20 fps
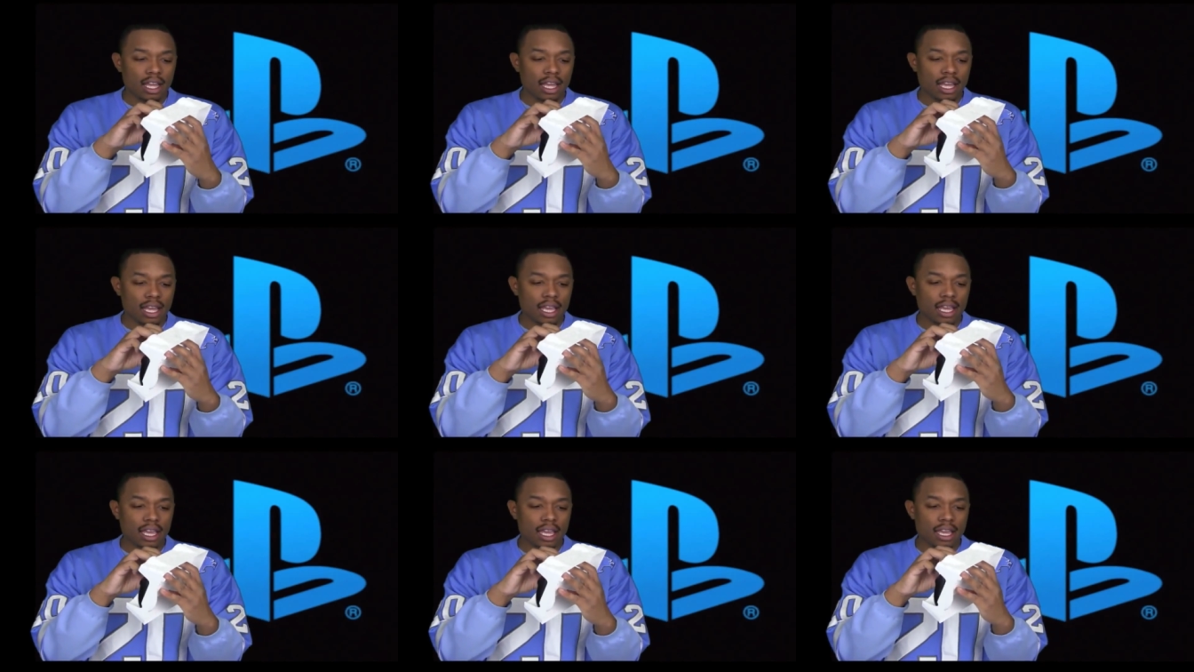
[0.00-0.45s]

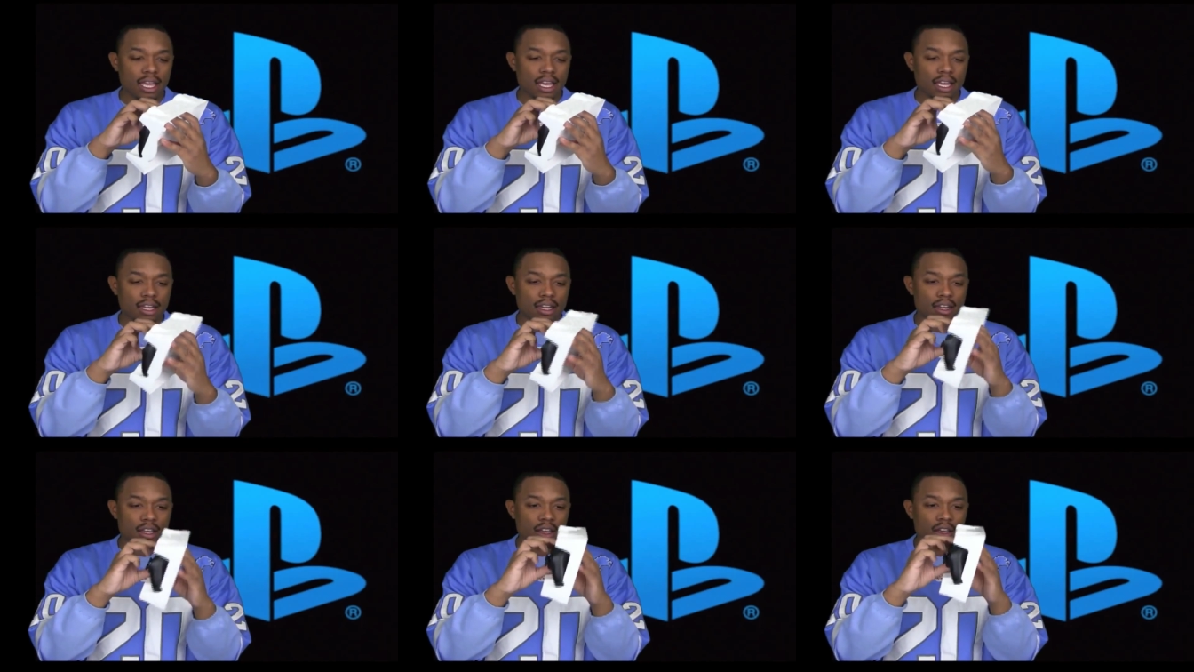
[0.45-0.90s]

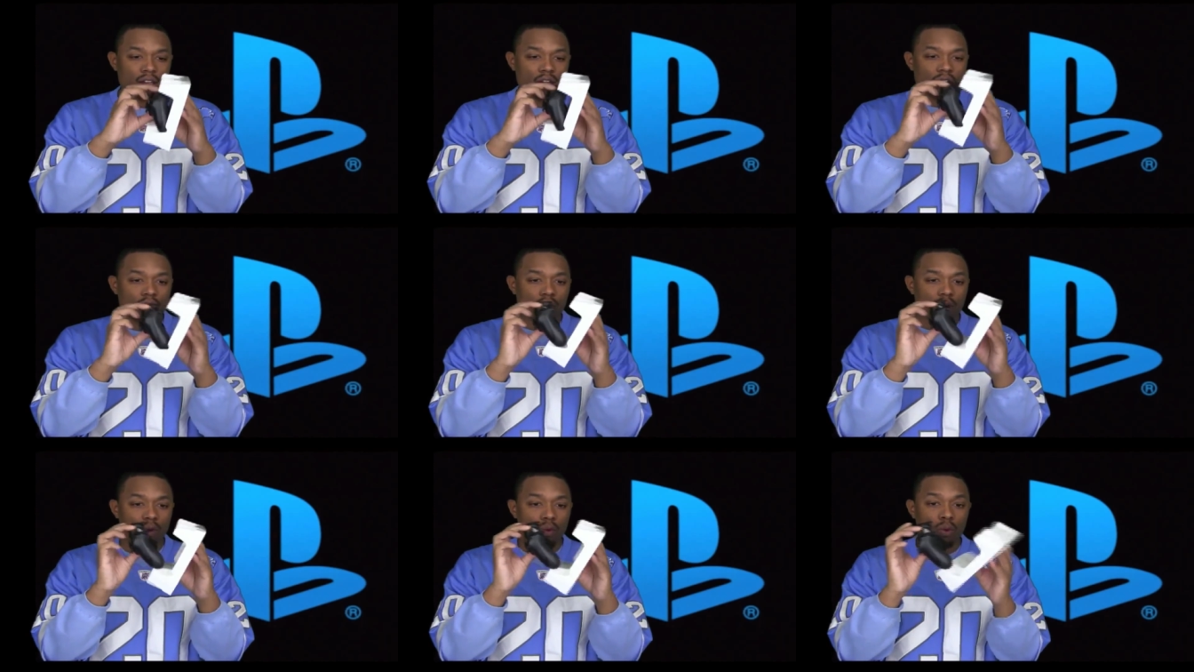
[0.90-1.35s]
And
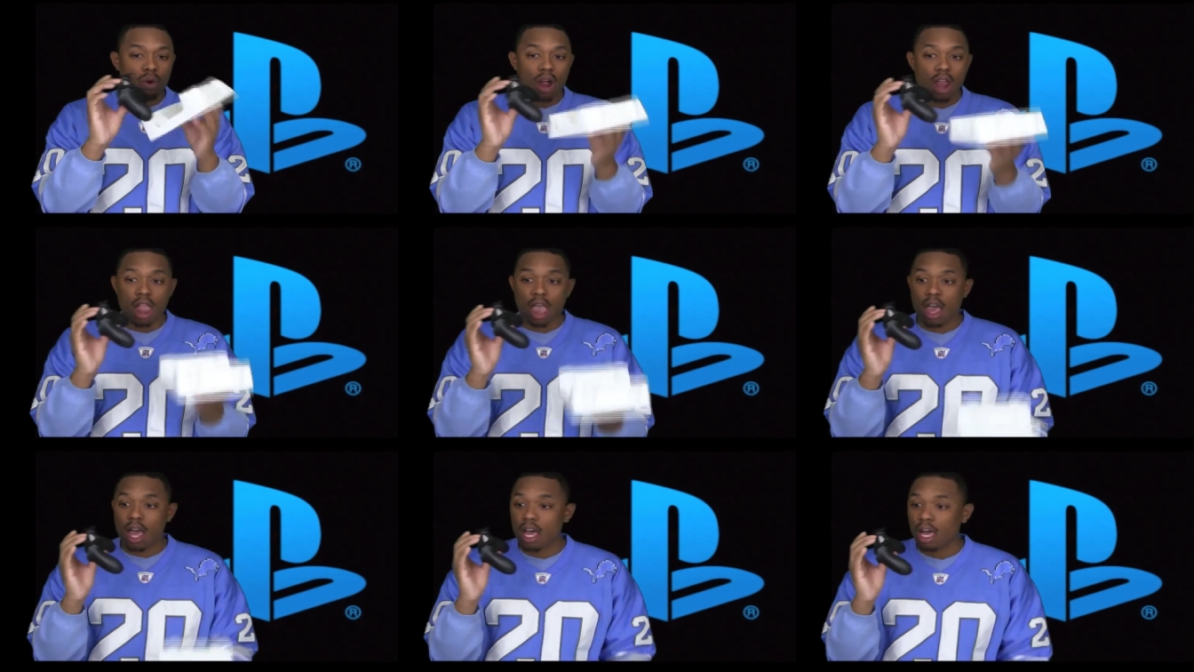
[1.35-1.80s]

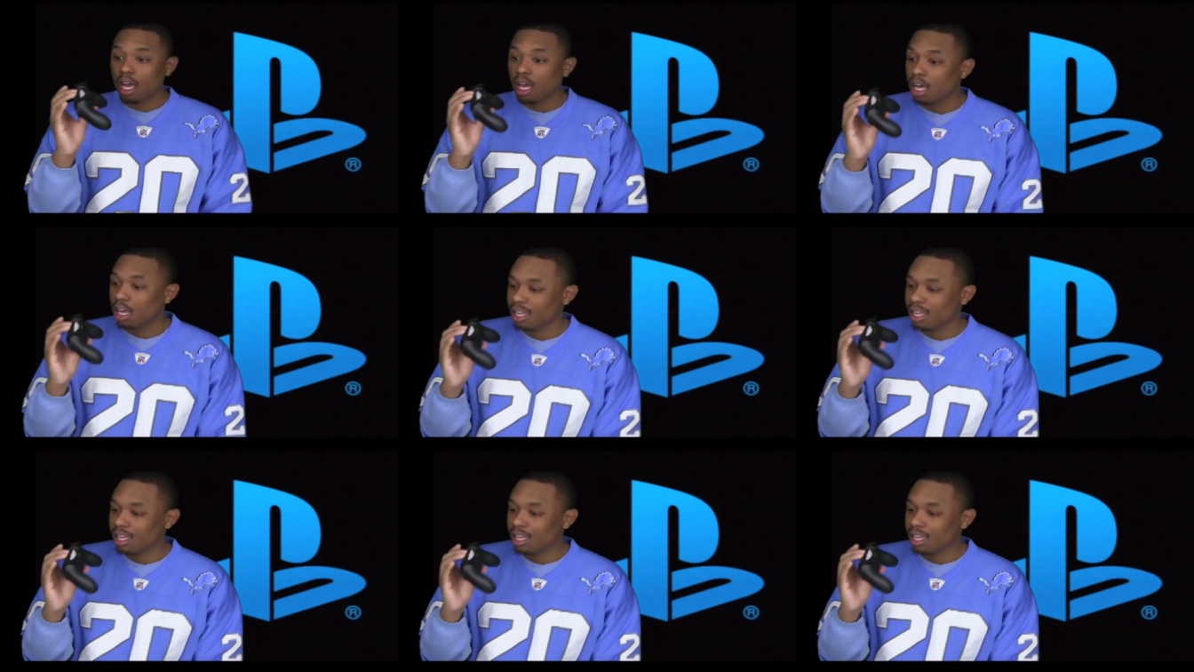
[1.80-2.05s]
voila.